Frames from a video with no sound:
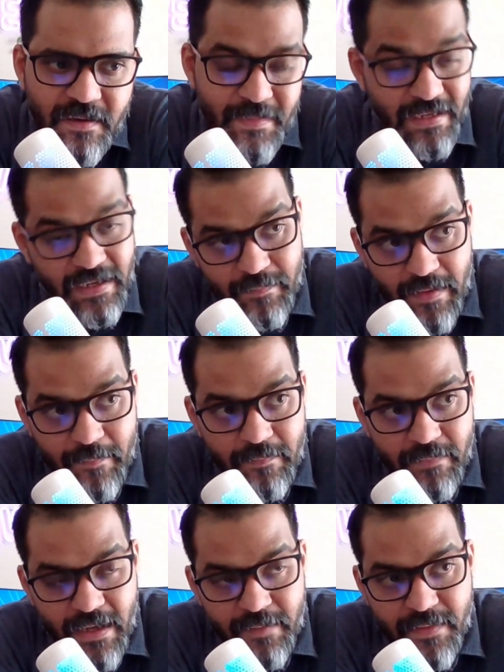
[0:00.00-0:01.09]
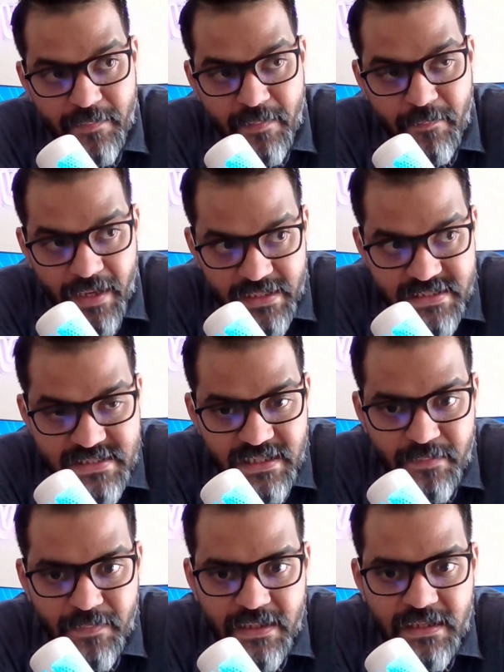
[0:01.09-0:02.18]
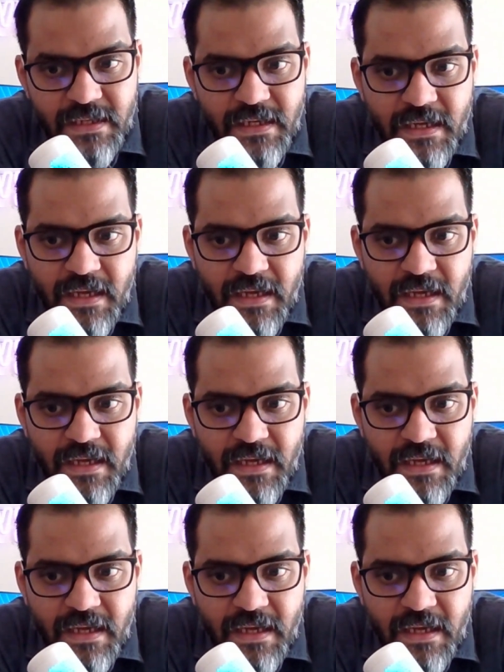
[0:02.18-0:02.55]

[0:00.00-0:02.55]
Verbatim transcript: I mean, I I'm, i may be biased here, but